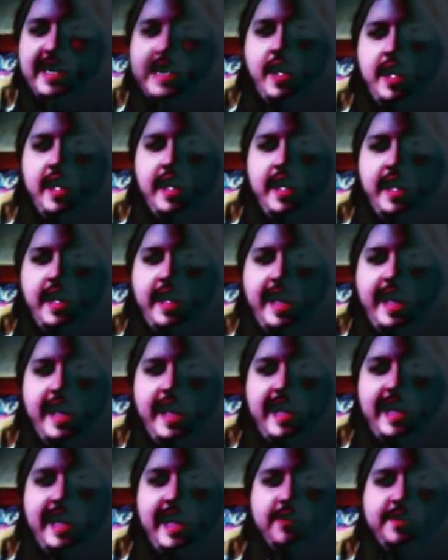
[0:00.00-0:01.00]
And her
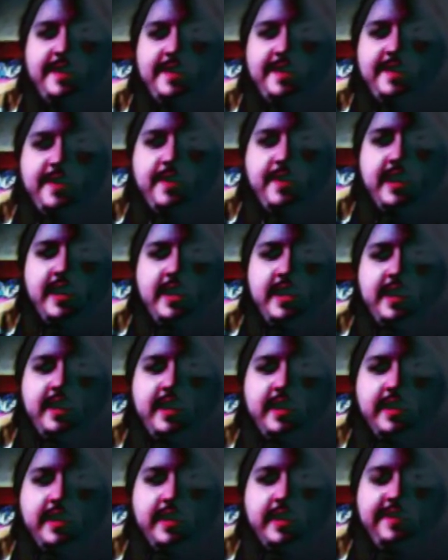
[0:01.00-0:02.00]
limit break lets you
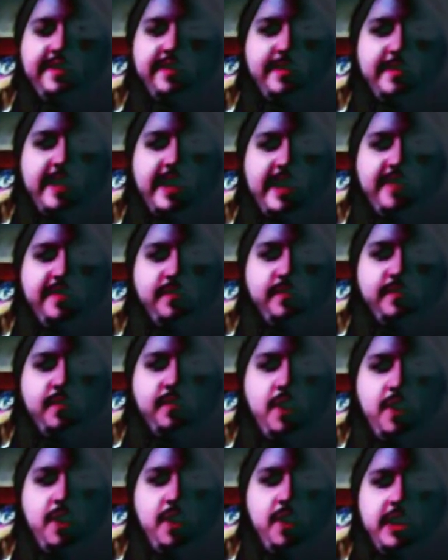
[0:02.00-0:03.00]
counterblast 1
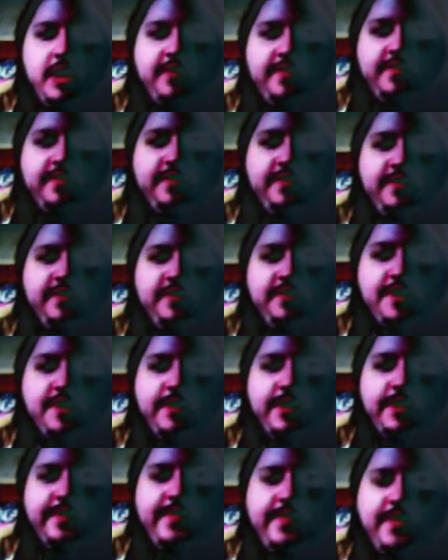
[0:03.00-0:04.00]
to return one of
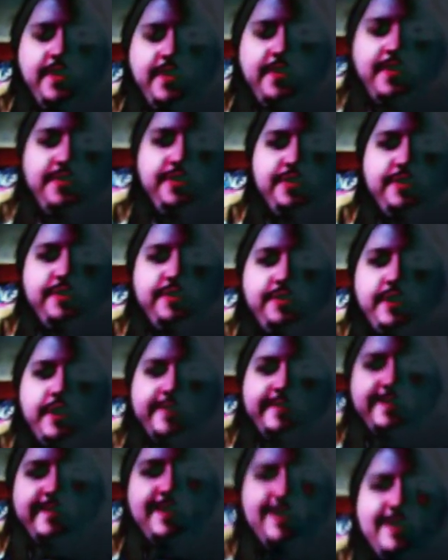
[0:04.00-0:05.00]
your duo rear
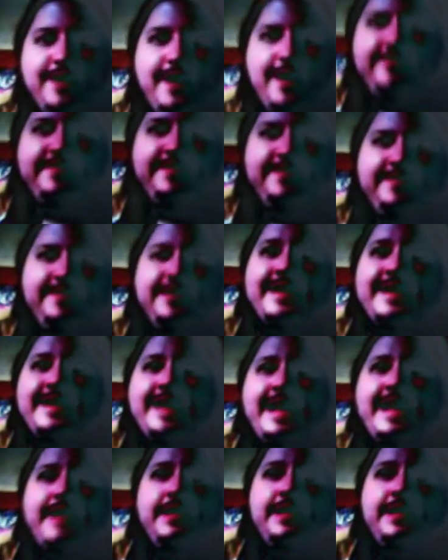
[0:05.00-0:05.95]
guards to your hand.